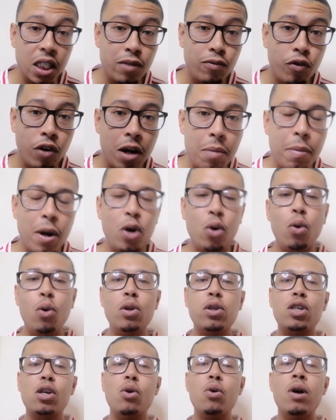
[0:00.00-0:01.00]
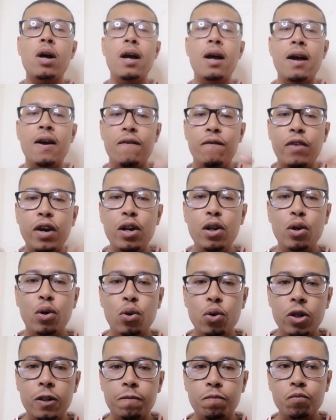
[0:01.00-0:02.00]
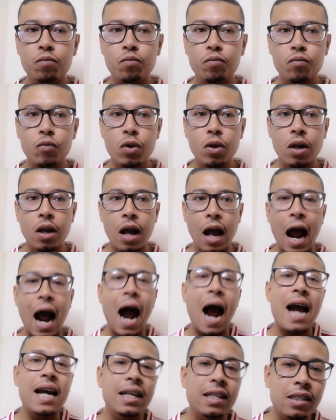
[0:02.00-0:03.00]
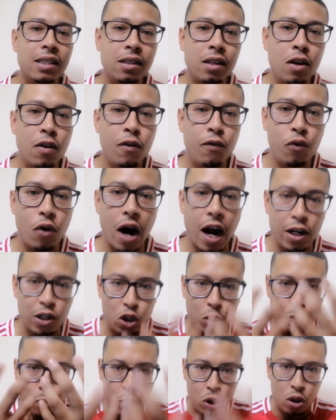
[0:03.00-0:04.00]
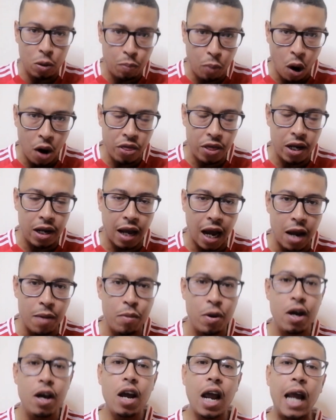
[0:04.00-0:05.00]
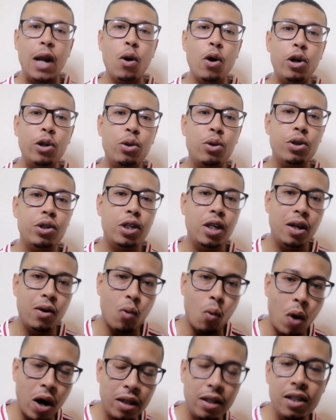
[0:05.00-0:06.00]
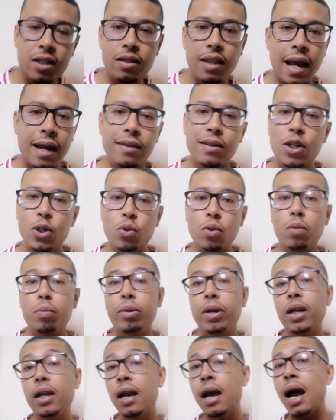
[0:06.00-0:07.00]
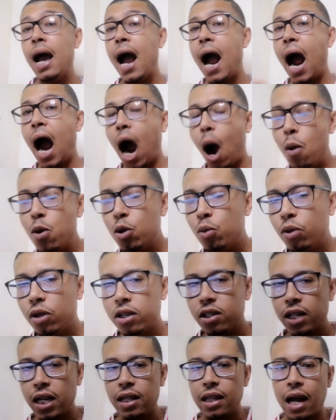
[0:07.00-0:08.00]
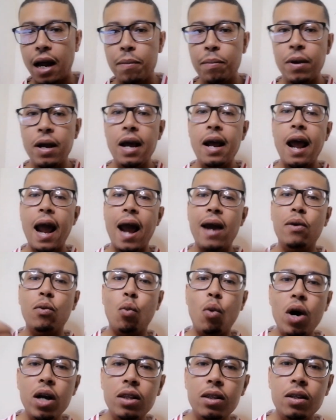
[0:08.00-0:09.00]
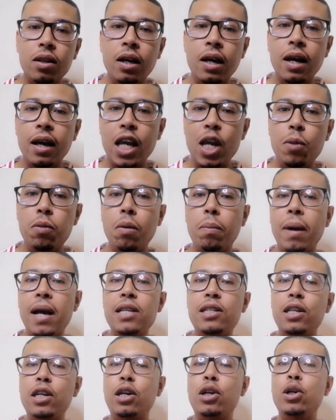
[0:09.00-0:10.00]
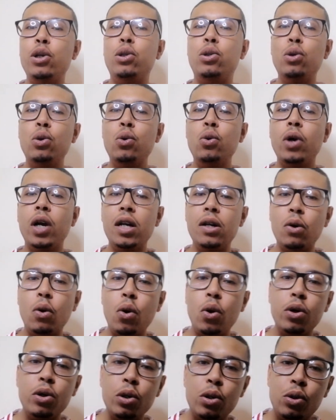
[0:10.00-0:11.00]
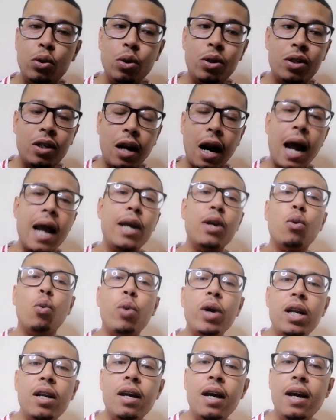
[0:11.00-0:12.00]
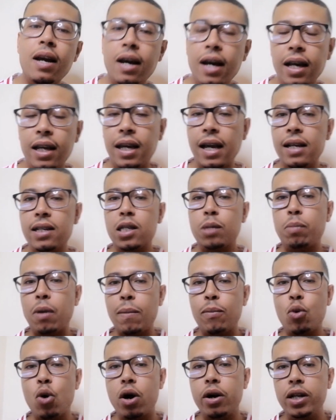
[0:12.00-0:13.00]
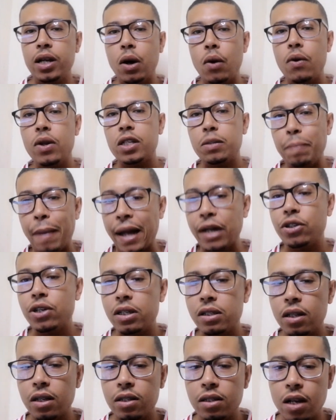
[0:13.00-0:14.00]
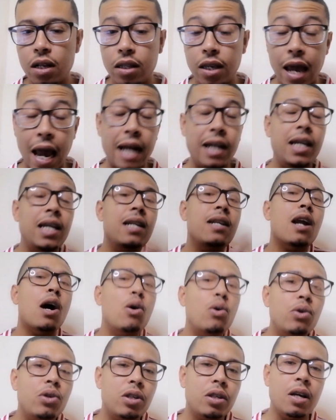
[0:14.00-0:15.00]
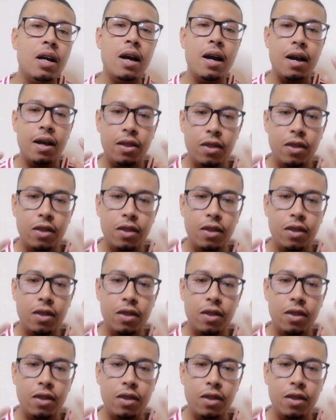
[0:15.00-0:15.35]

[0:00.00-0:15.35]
test for him, but also very good eyes for us to put upon the game in order to see what his tactics will be, how he will set up, and what he will basically do in order to try and win against Pep Guardiola's Manchester City. And he knows